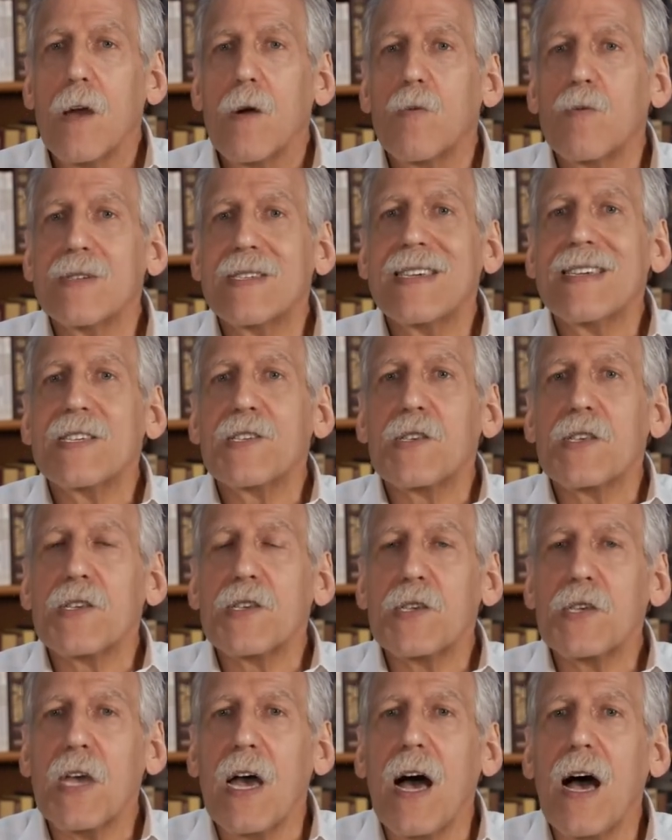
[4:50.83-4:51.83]
which is the
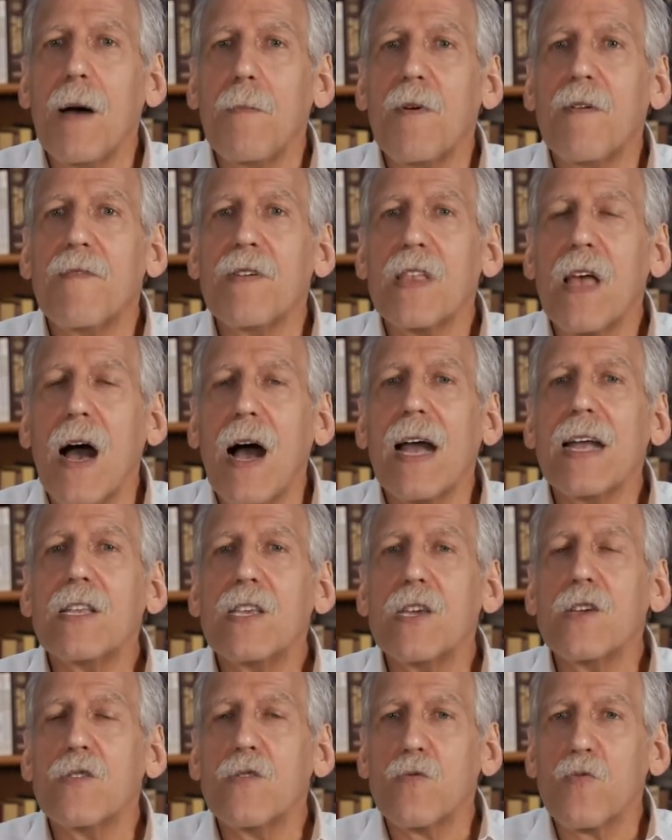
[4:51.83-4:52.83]
psalm of an
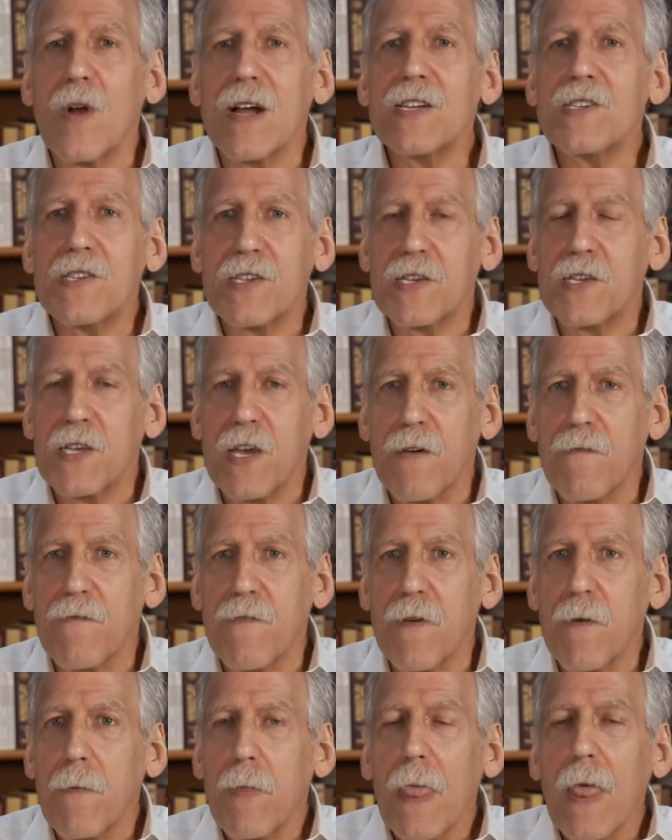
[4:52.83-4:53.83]
ideal righteous
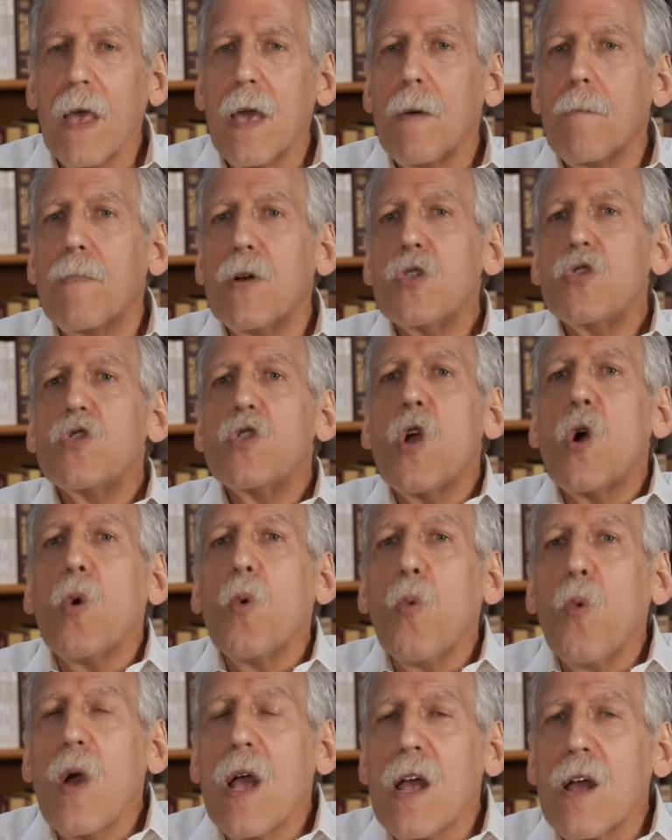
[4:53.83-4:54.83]
sufferer. But
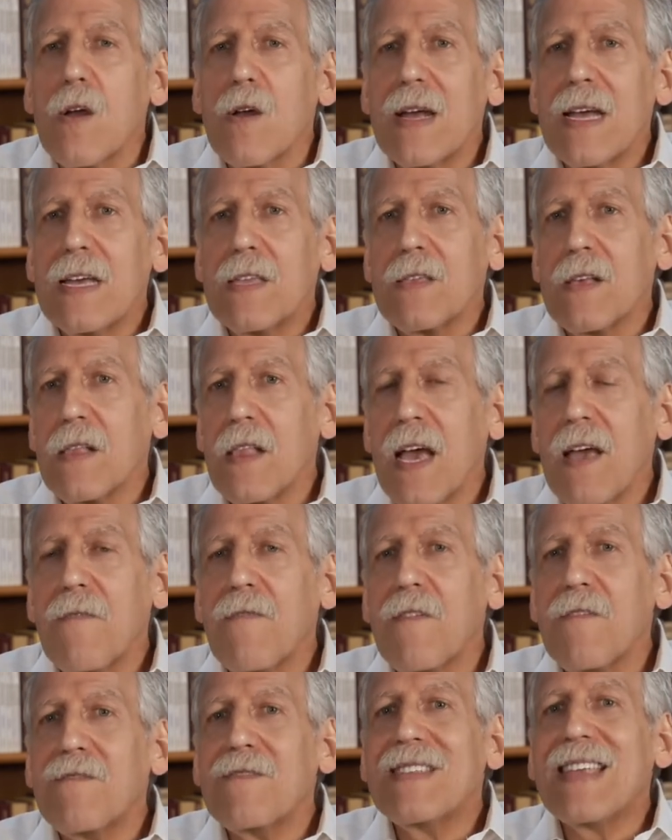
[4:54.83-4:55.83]
nowhere in the
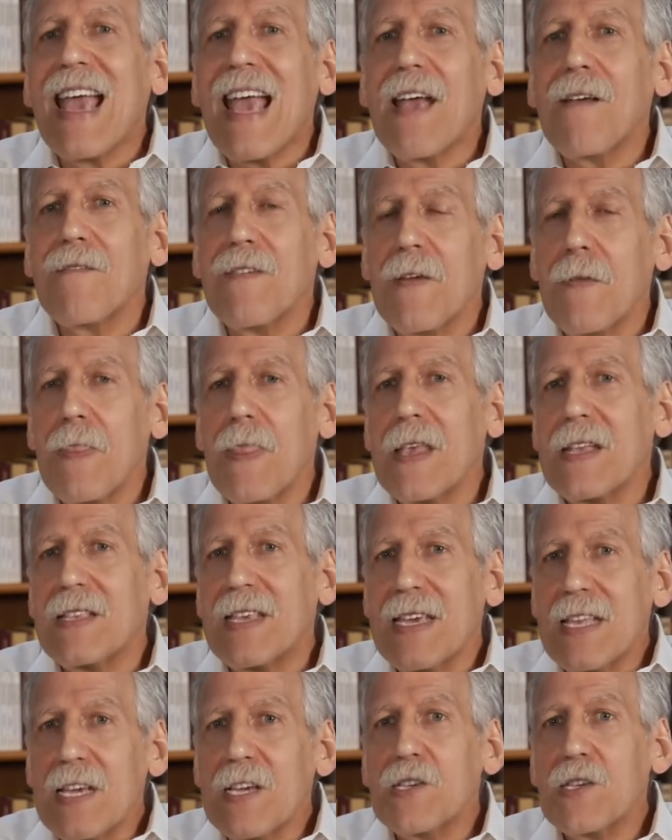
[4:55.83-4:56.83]
life of David
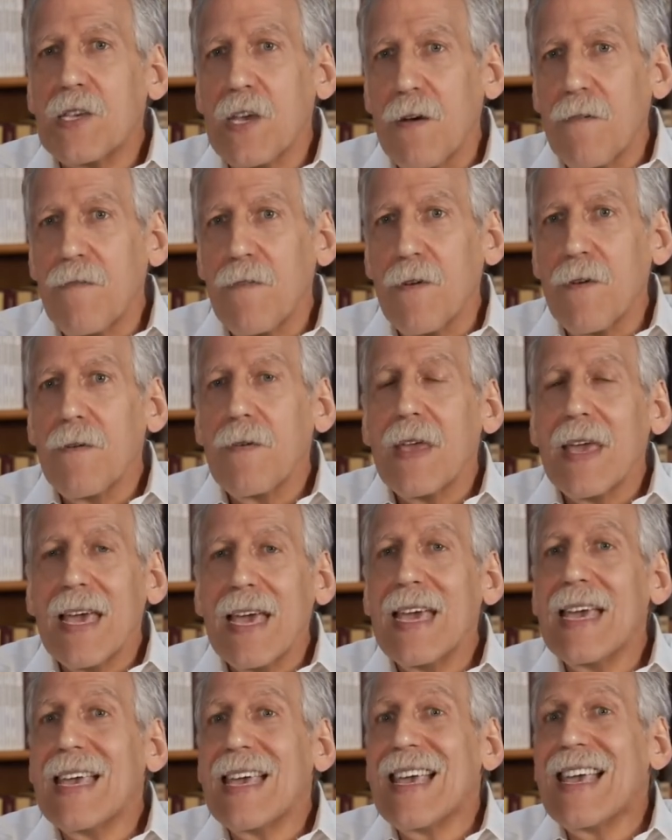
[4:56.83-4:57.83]
did he suffer
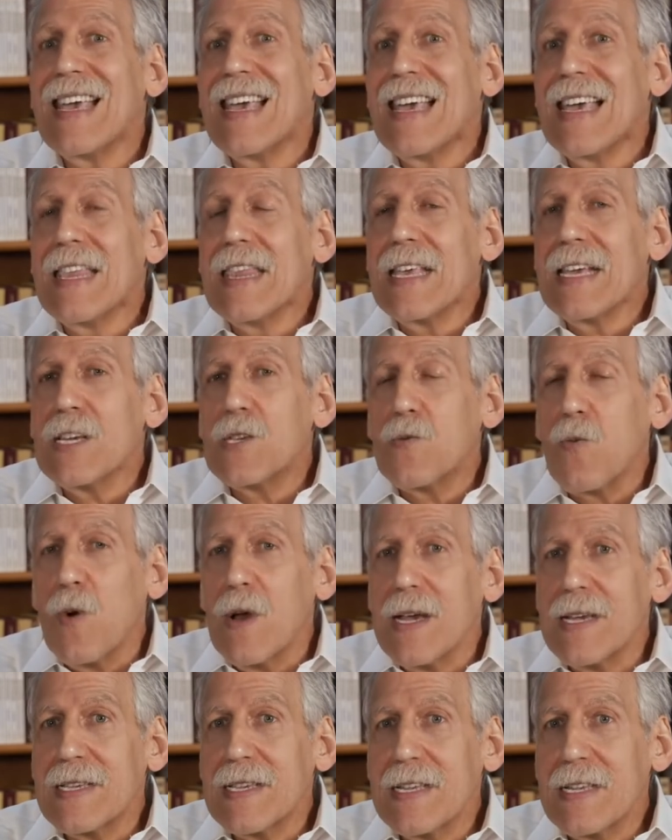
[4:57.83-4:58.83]
in these
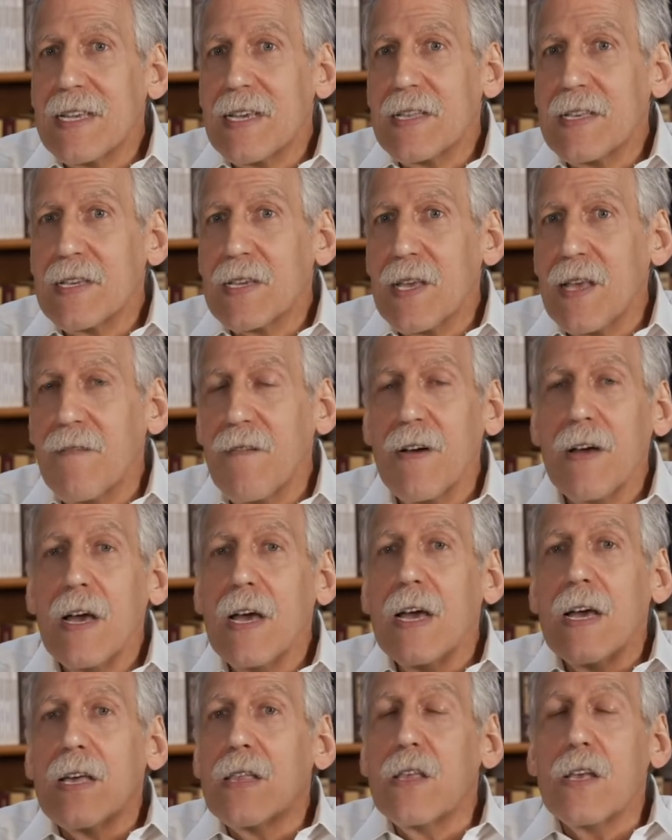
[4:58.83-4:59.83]
ways and to this level.
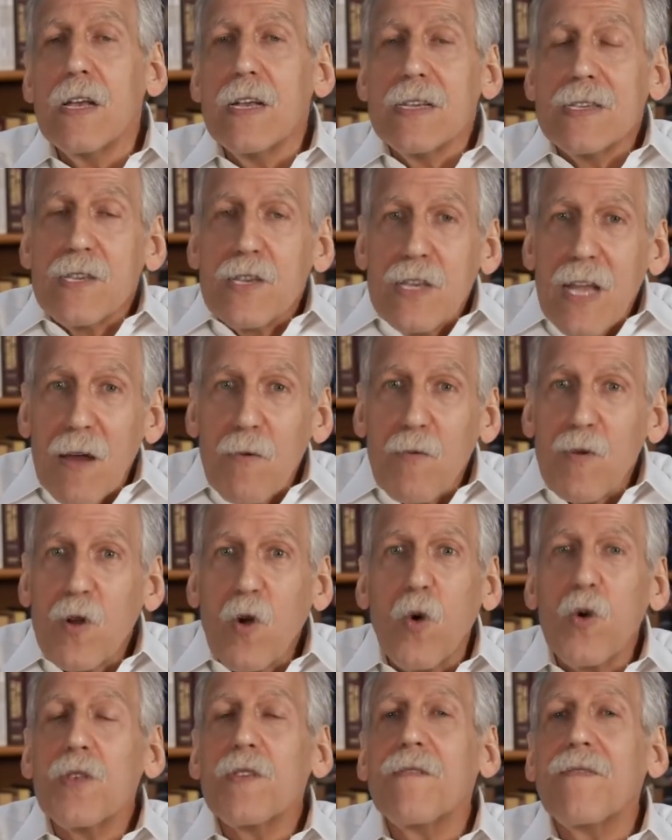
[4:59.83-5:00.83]
It is not
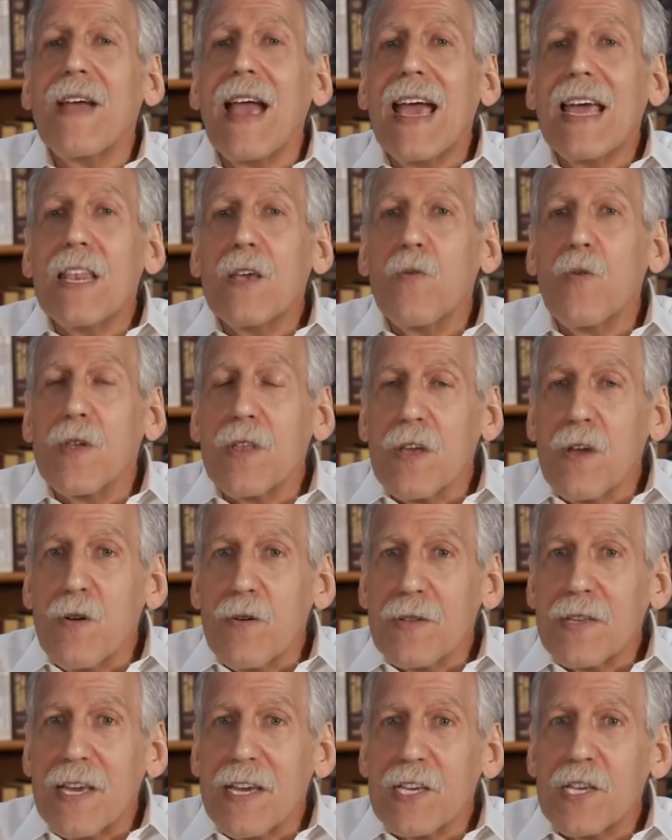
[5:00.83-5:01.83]
recorded of anyone in the
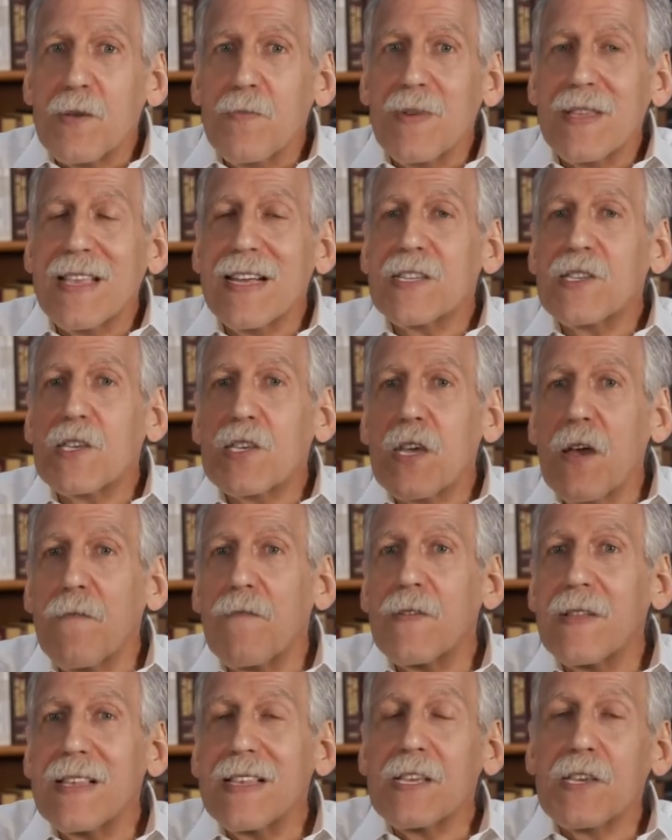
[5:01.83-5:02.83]
Old Testament that
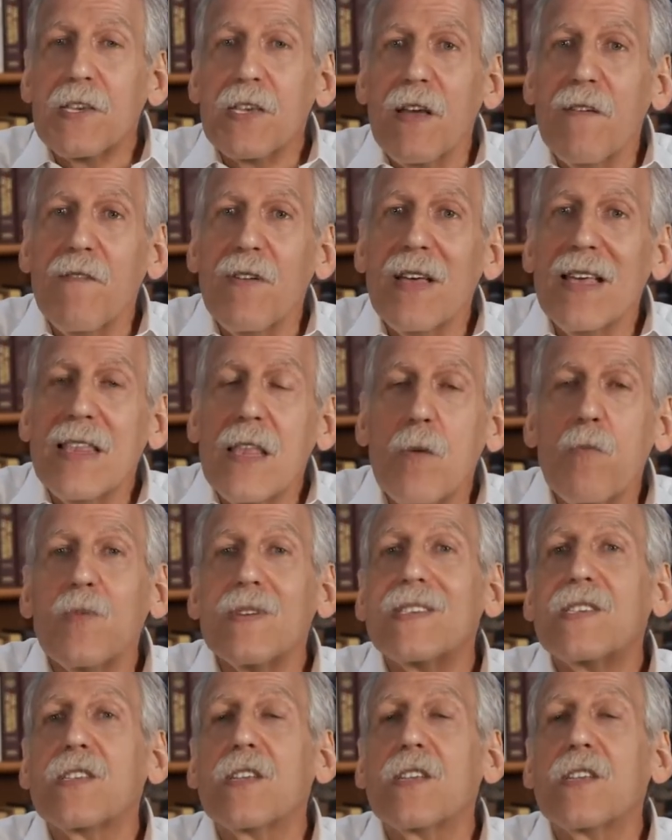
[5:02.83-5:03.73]
suffered in this level and then was